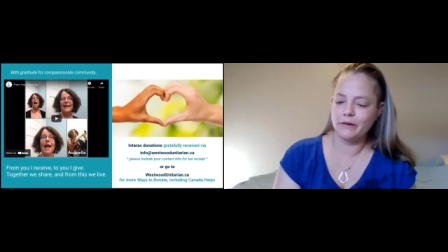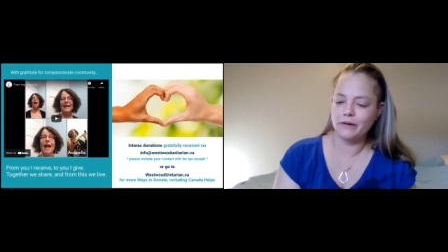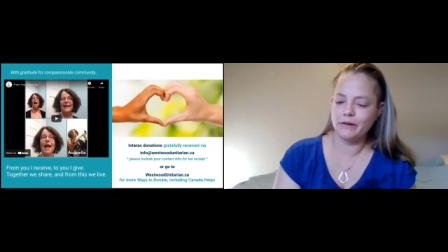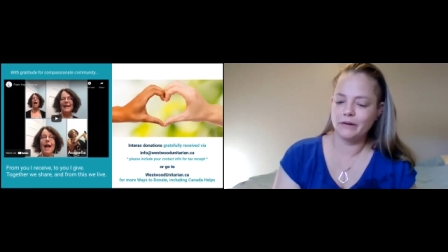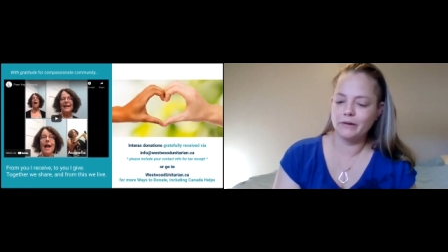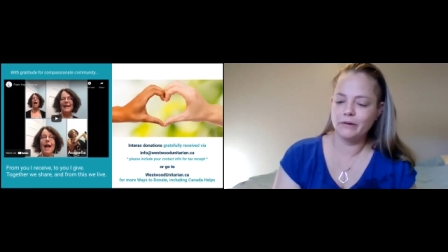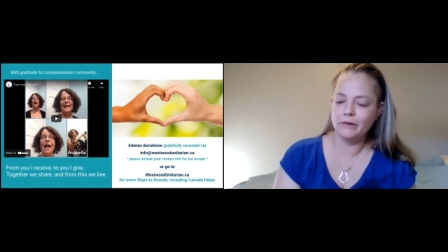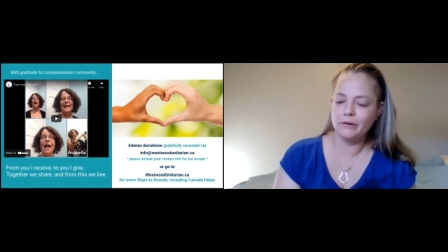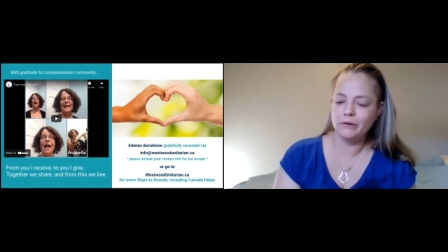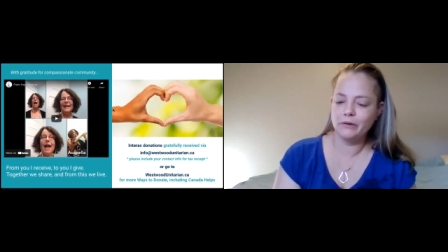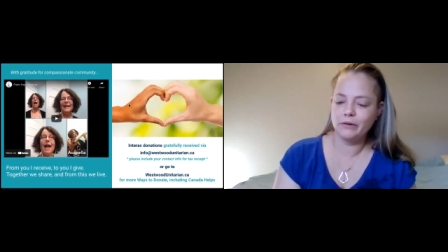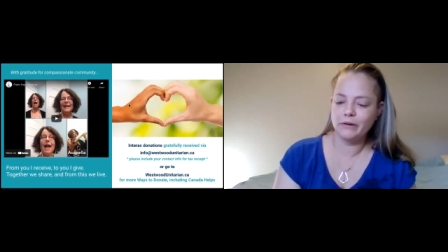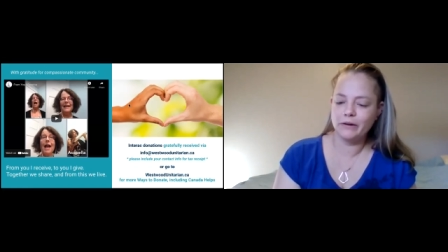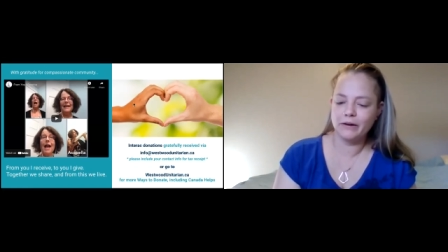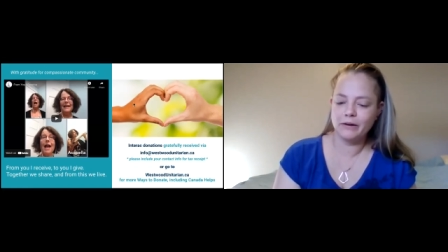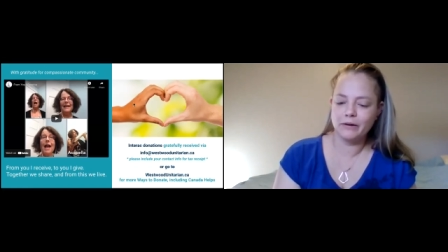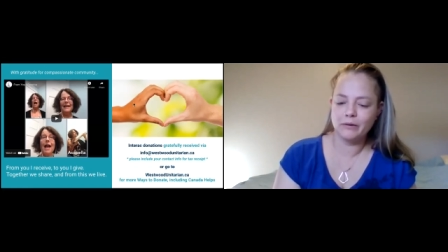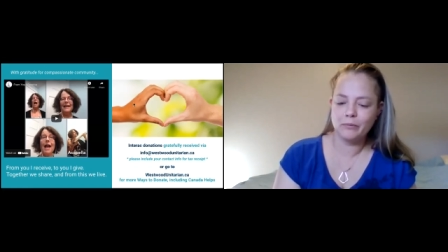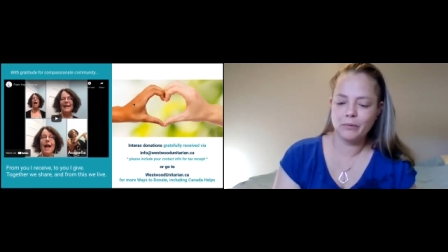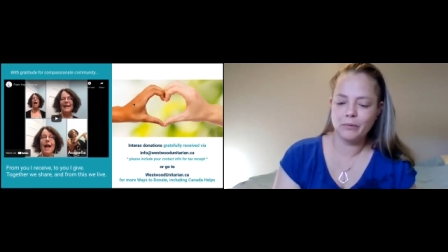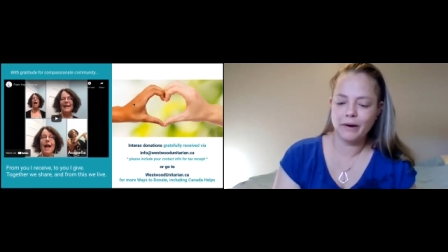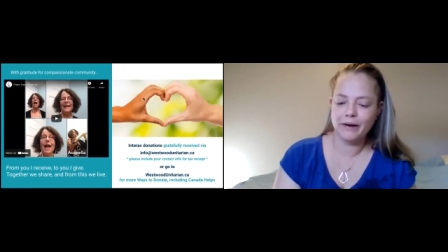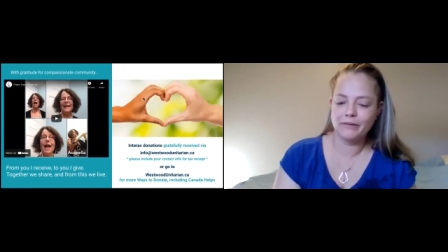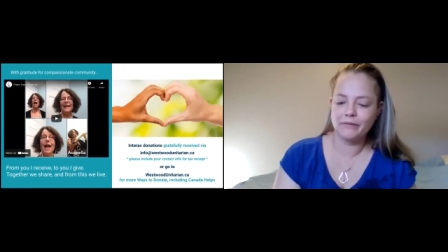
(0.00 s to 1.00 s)
including
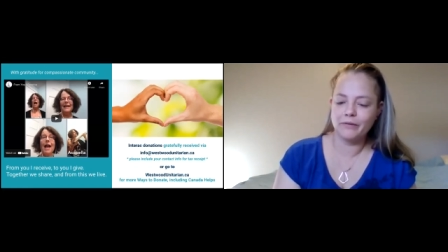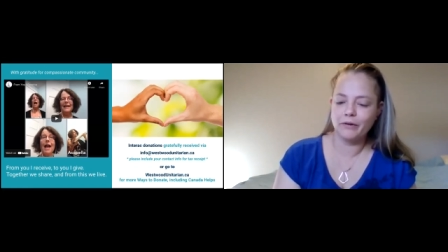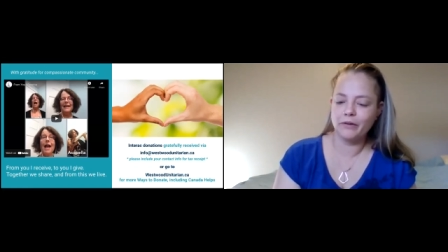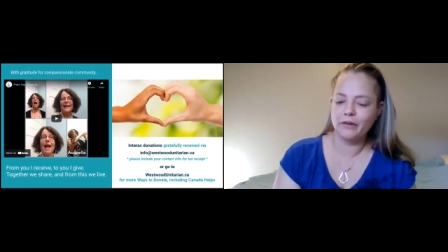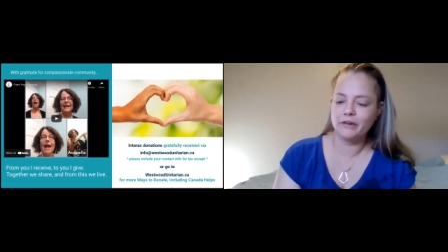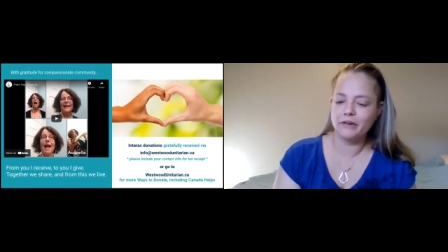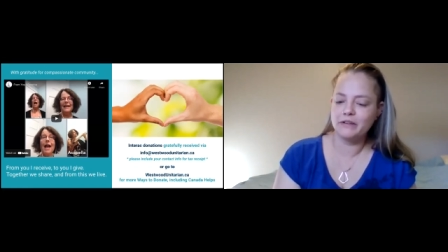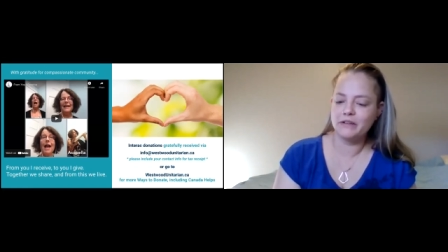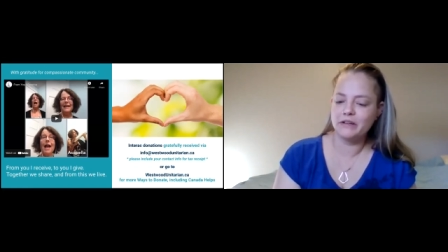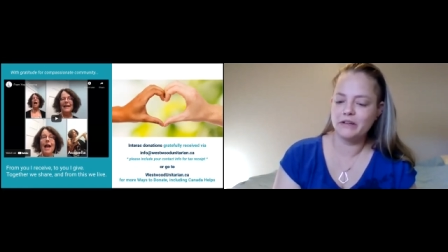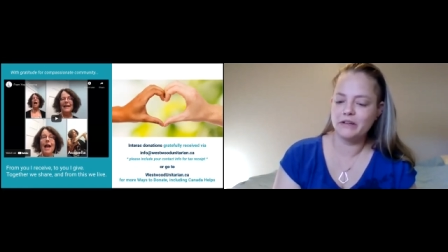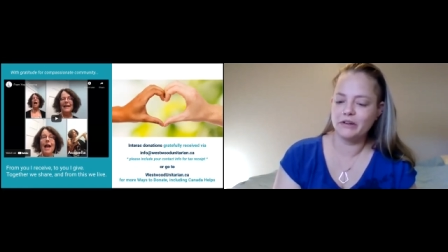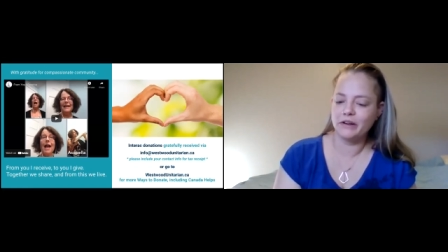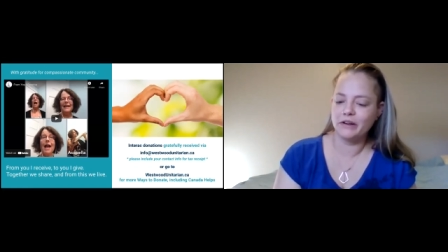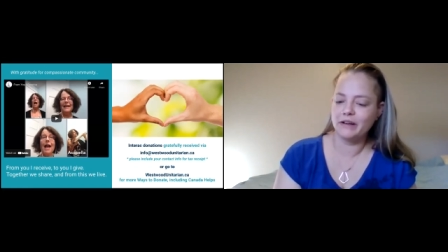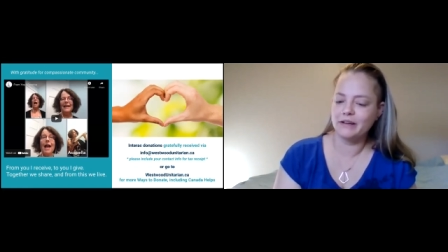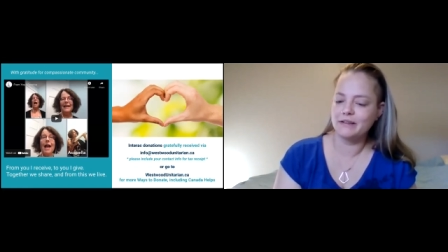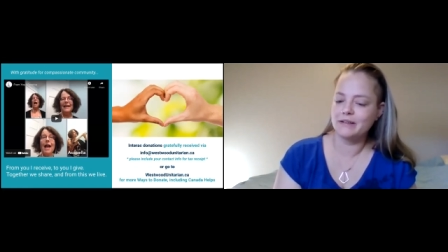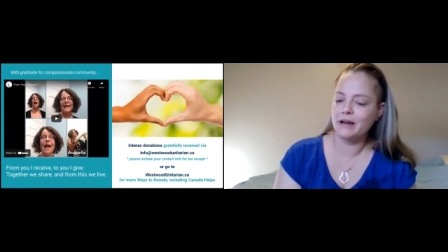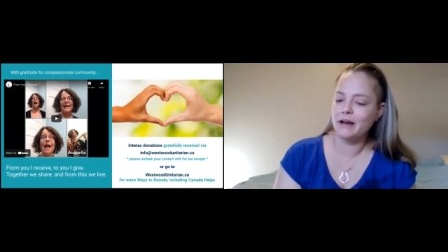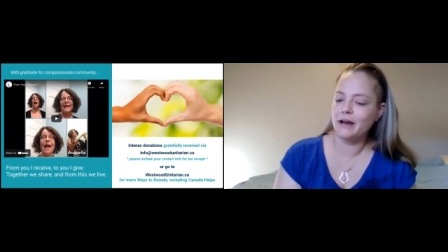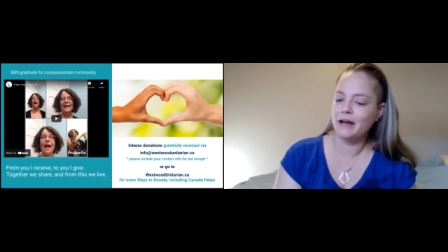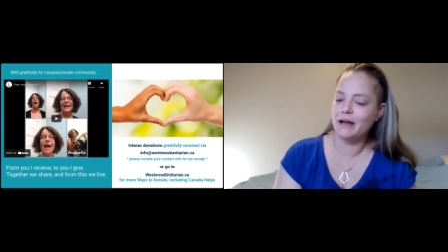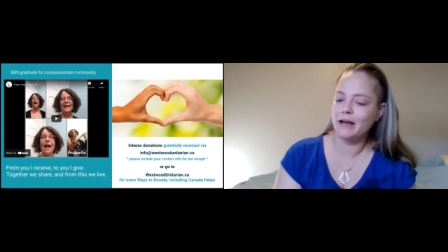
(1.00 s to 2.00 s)
by volunteering
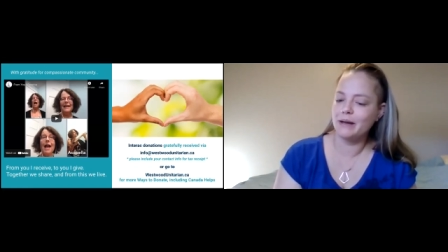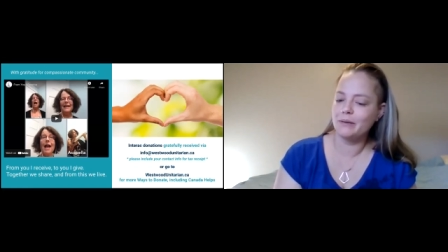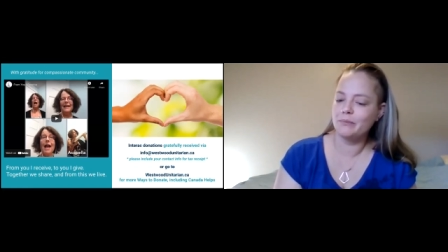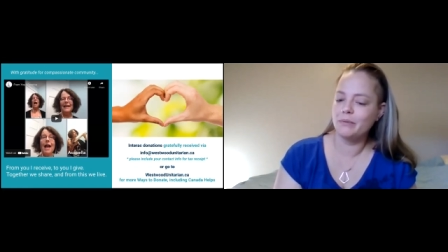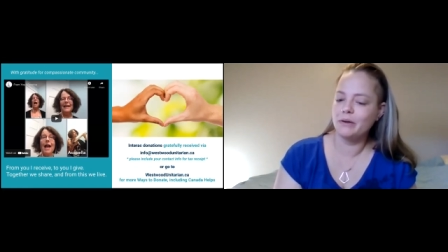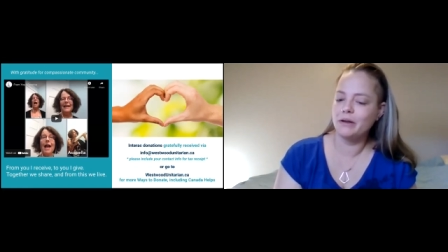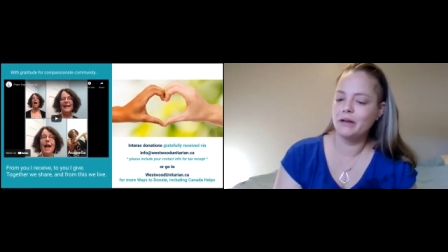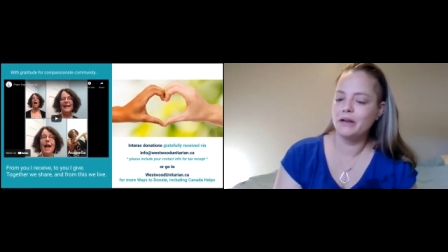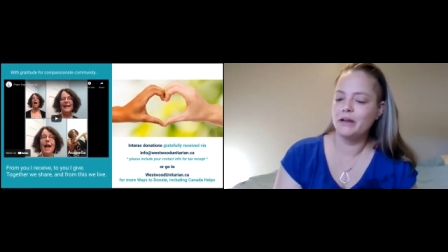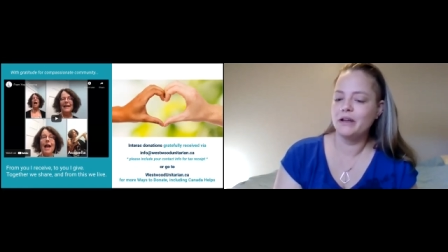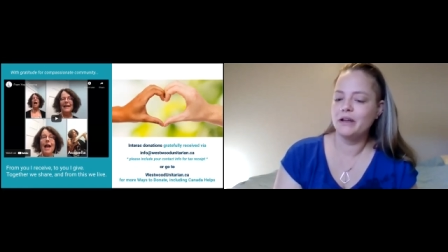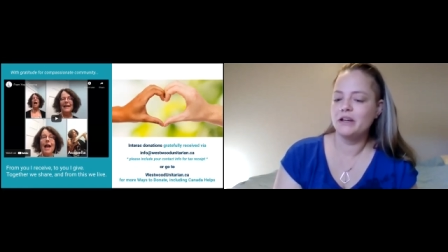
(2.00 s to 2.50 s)
time,